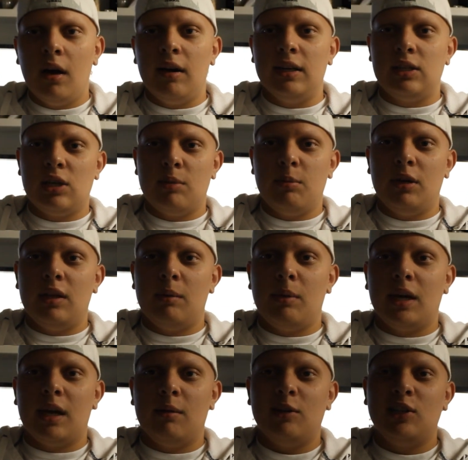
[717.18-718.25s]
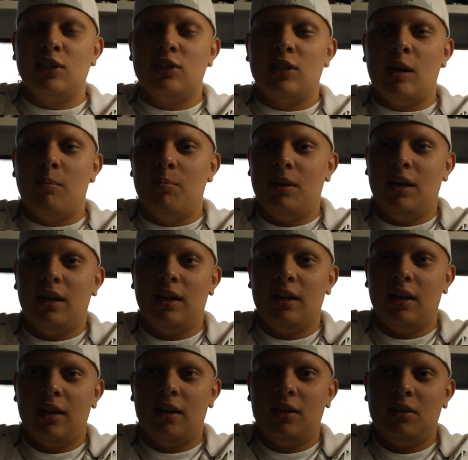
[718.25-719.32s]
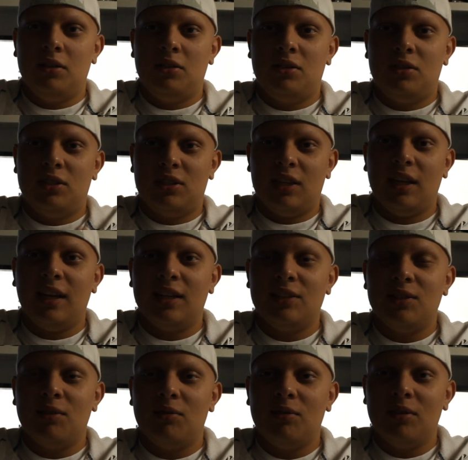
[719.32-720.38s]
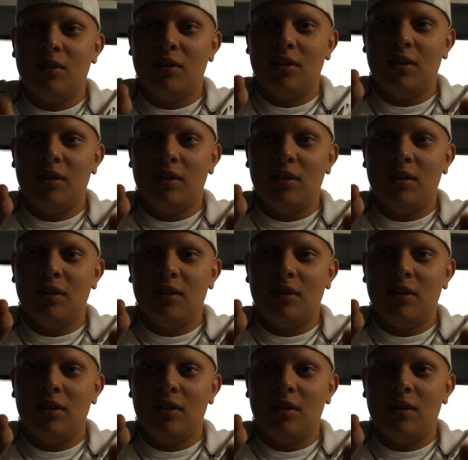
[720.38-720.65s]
Alright, sorry about that, my camera just stopped, but uh, just to let you guys know,